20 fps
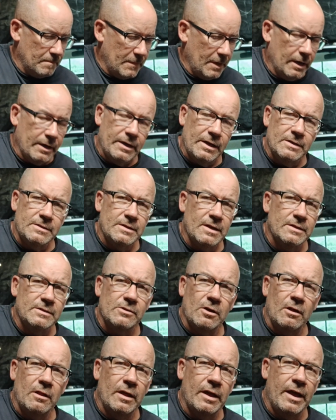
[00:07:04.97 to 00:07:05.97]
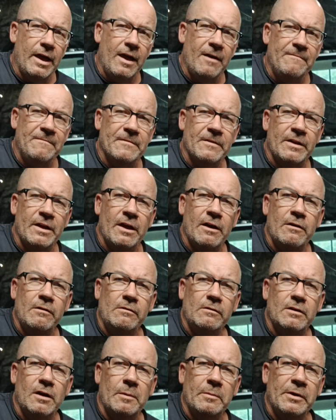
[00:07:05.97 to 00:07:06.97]
I guess that's all I have for now.
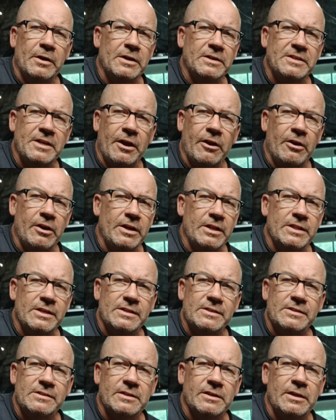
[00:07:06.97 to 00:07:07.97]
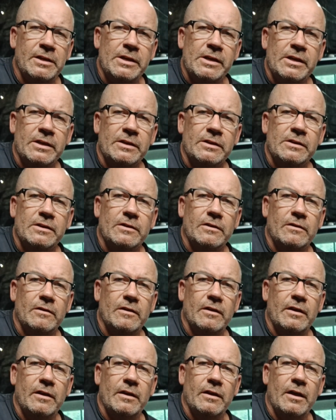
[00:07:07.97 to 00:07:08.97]
I'm going to tear into this thing and
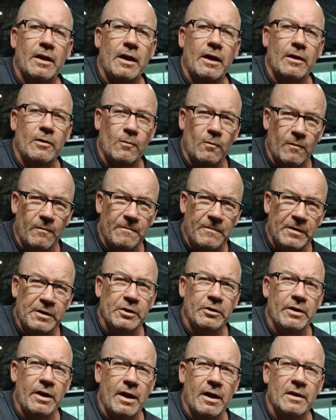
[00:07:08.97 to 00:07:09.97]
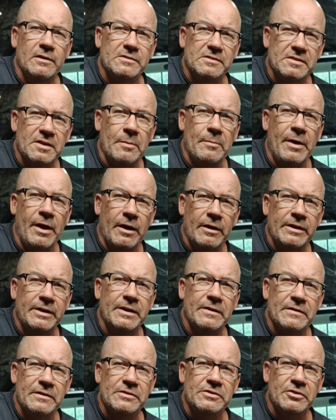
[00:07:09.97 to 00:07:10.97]
figure out somehow to
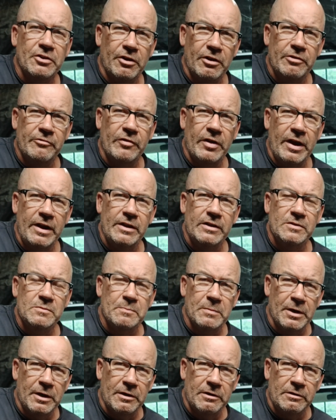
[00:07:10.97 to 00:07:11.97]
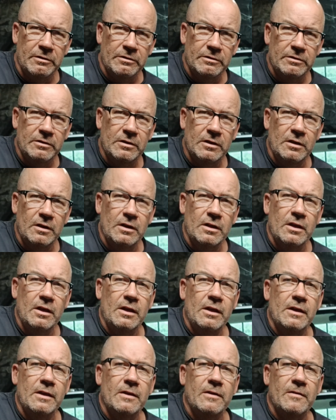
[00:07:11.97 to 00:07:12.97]
get this turning radius better,
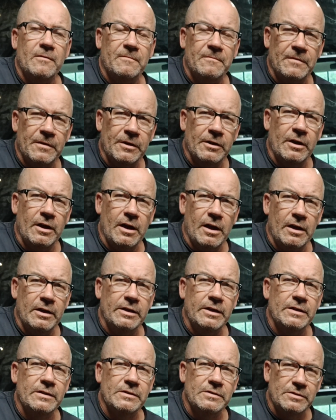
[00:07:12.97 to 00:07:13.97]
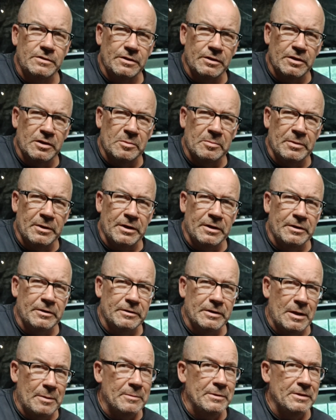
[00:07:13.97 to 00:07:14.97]
figure out how to get the steering
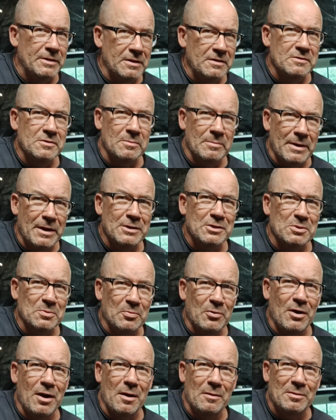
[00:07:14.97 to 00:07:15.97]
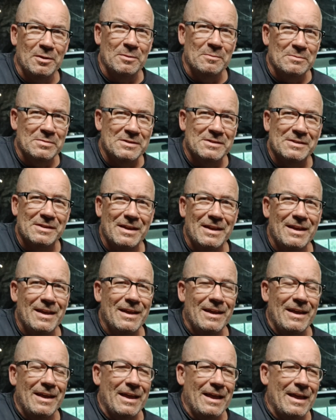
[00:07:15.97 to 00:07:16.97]
better. I mean, these are major problems,
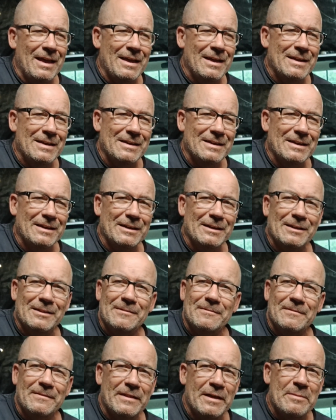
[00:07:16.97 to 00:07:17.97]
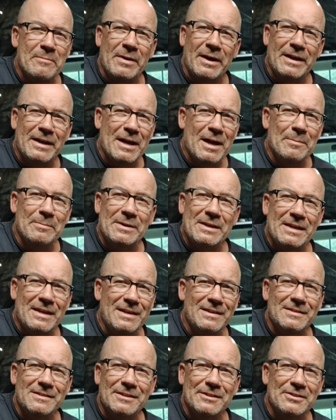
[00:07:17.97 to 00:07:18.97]
and they might not be
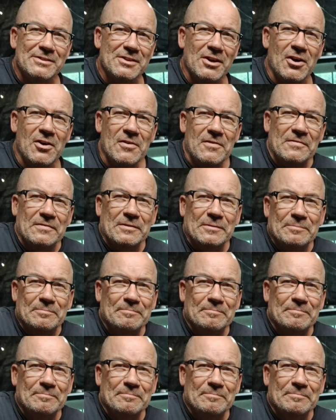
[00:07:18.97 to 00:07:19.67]
easily solved.